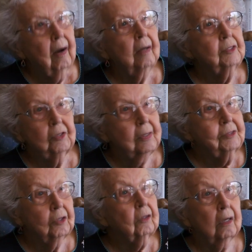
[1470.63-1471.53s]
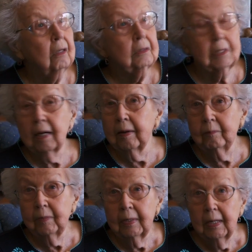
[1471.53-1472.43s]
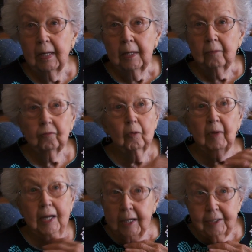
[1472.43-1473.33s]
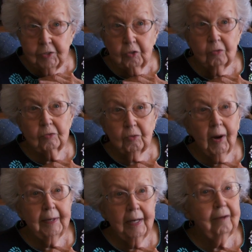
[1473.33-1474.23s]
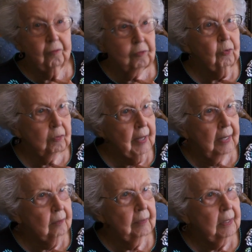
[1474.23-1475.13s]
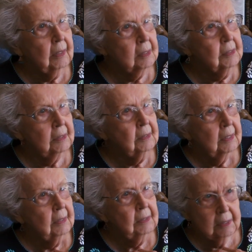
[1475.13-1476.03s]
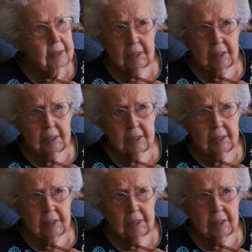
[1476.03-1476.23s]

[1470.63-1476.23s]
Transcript: it took a long time for me to try to live through that because it did